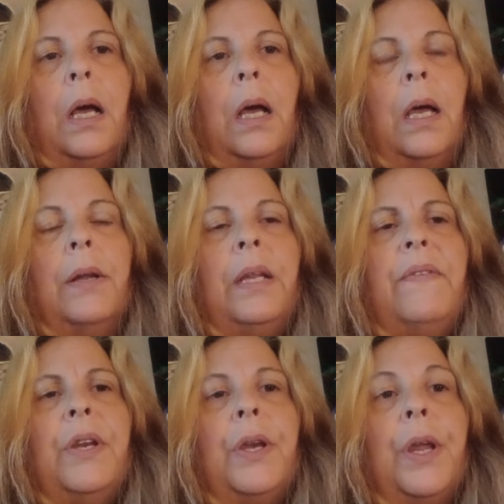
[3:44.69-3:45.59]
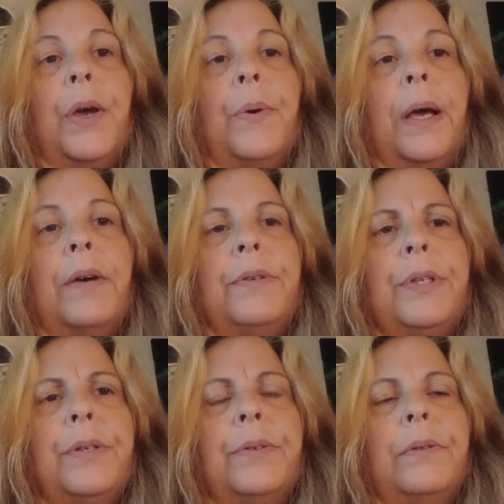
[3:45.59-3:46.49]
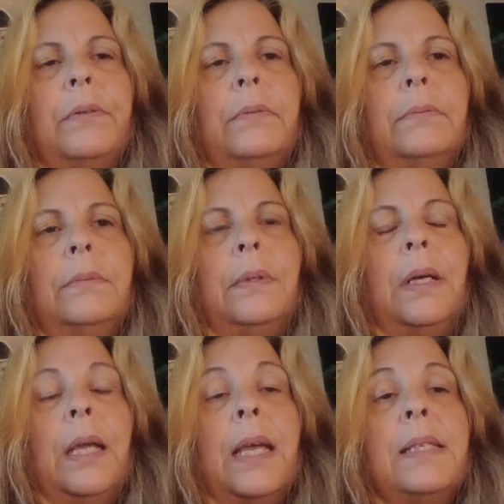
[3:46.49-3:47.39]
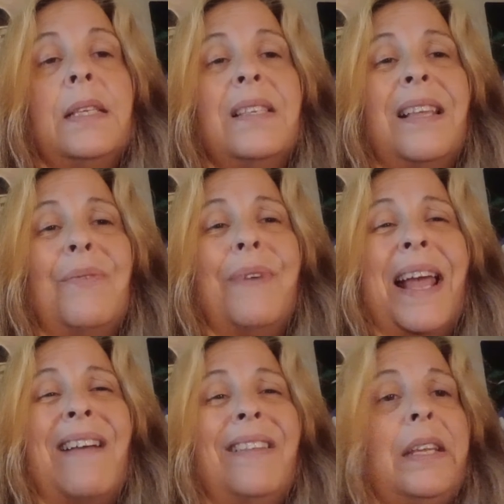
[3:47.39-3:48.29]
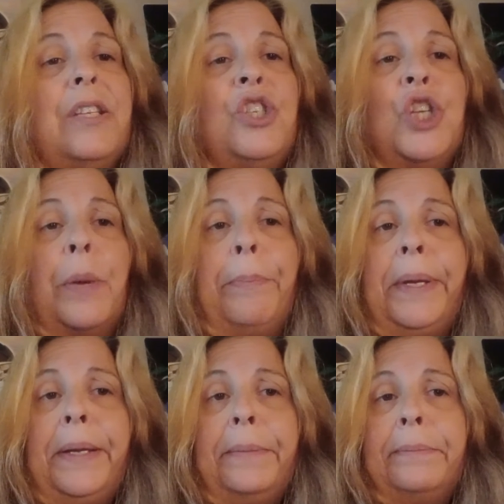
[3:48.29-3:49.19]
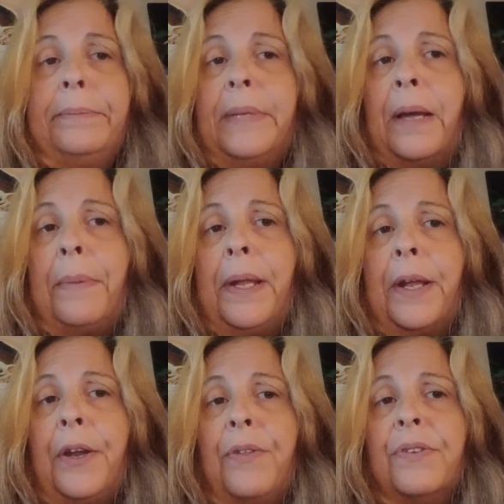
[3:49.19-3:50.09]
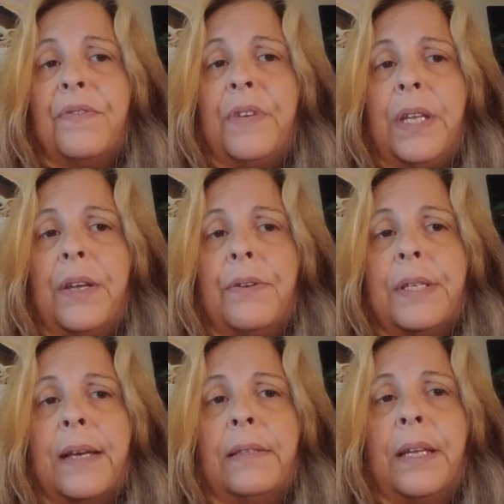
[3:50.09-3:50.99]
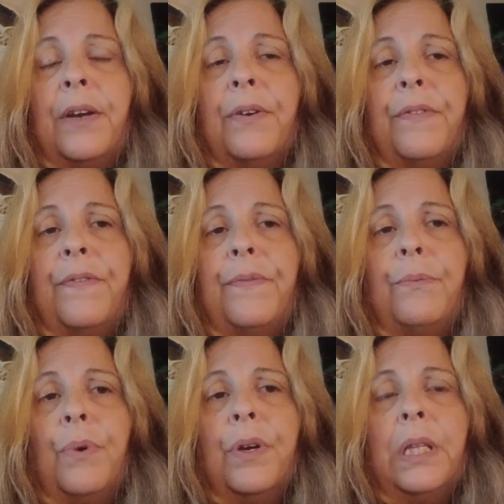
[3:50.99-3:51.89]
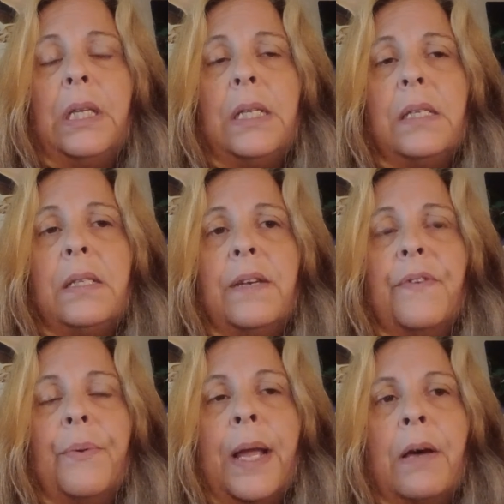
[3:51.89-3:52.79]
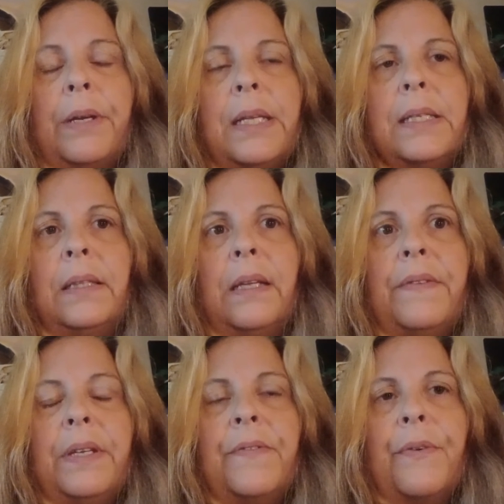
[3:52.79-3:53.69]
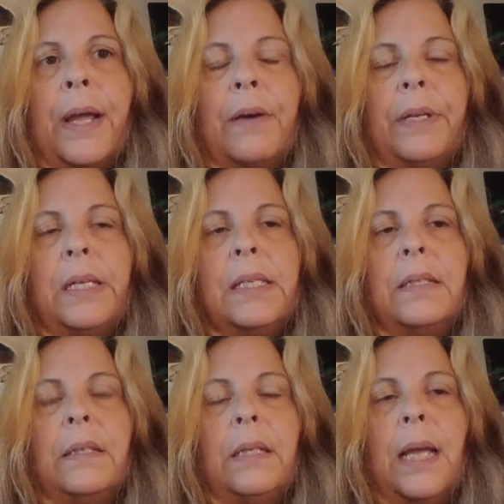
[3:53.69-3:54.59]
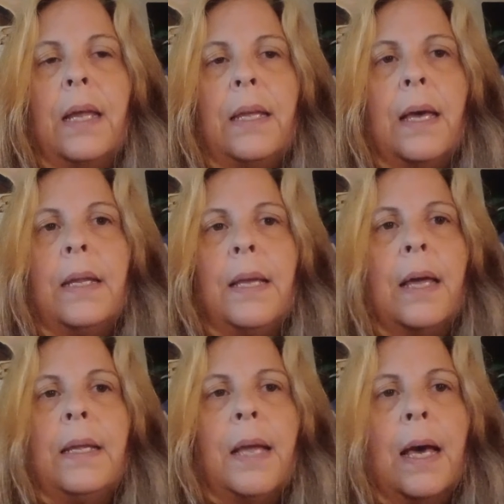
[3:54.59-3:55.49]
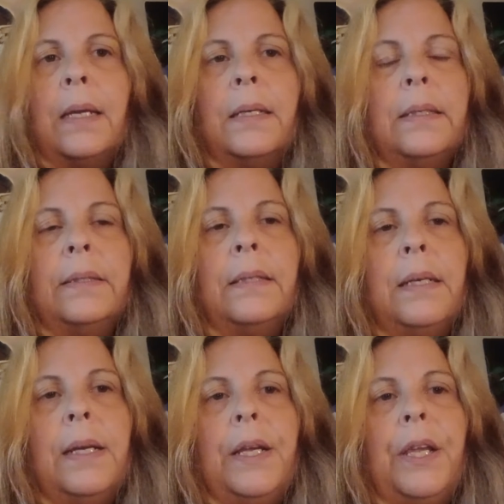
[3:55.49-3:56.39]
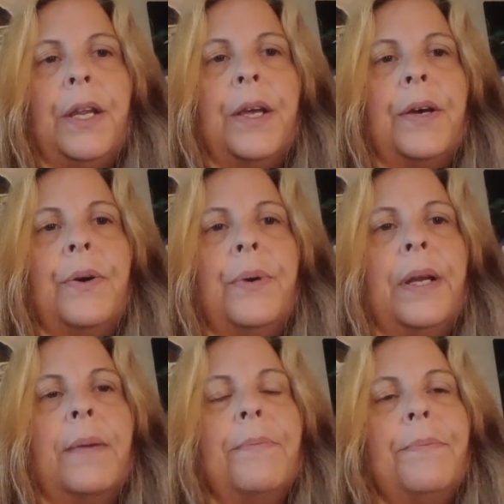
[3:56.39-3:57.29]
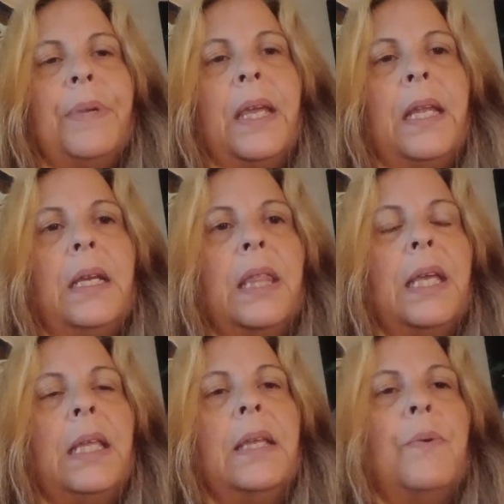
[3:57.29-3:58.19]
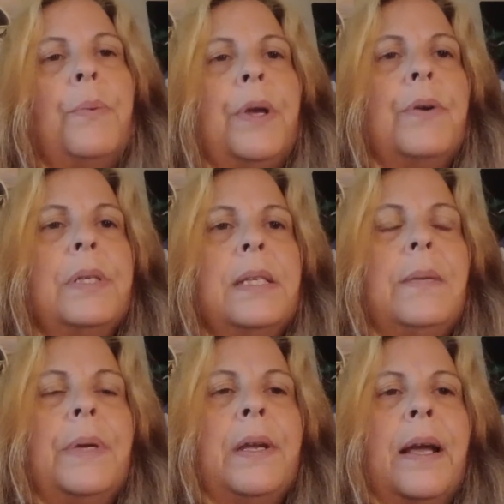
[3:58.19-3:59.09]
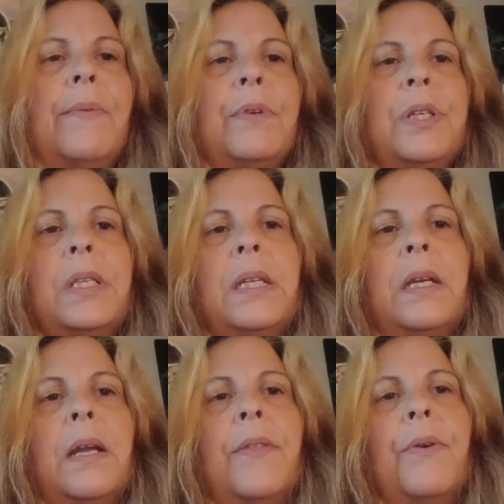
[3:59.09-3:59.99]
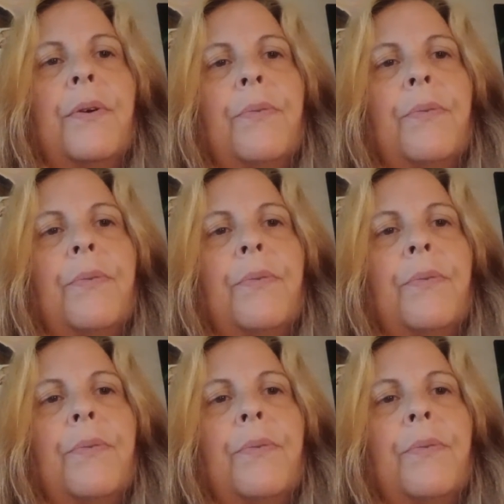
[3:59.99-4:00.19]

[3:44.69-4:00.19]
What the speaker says: I don't even know how to. I guess it's like reality jumping. I mean, I know there's videos out there of we're in these different realities and live in different realities and yada, yada, yada, yada. And I'm beginning to think that when we go to sleep at night, we're just in another